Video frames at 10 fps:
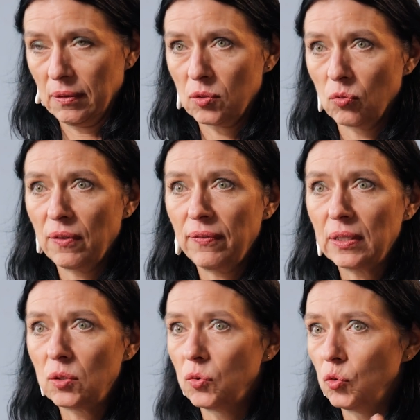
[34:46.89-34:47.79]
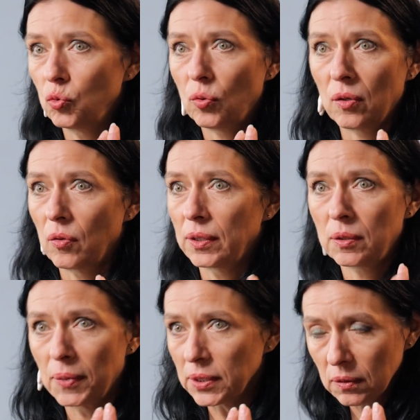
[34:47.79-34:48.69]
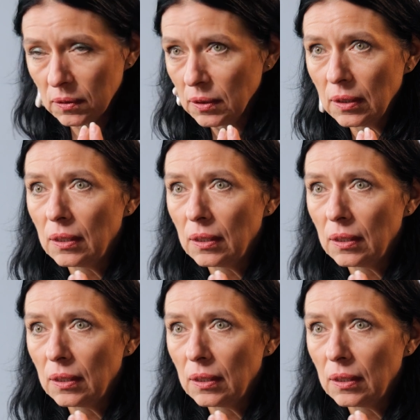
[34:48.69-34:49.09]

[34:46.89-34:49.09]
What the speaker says: So we will do our utmost,